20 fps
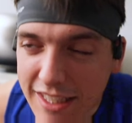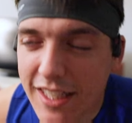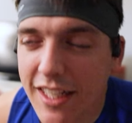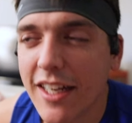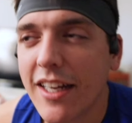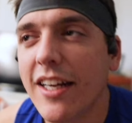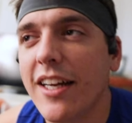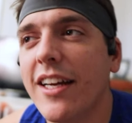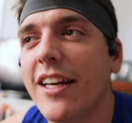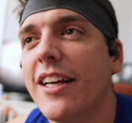
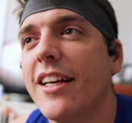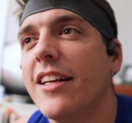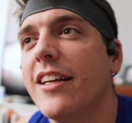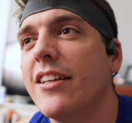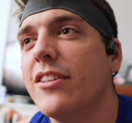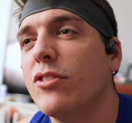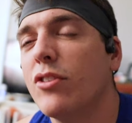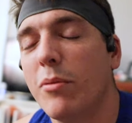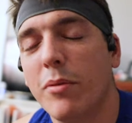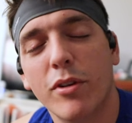
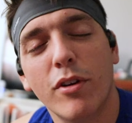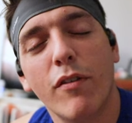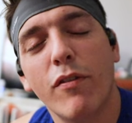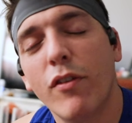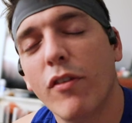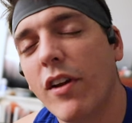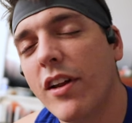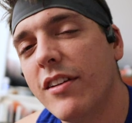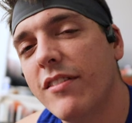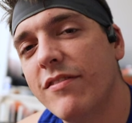So I'm gonna go
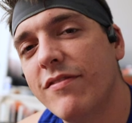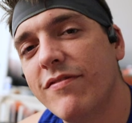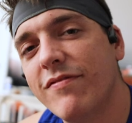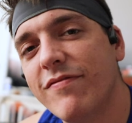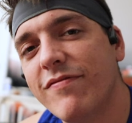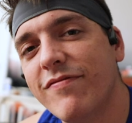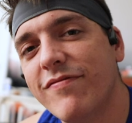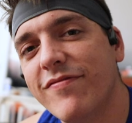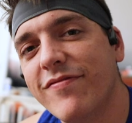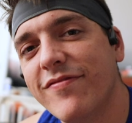for a Good run. To be
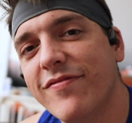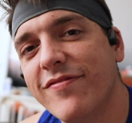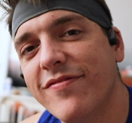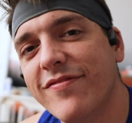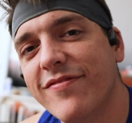home.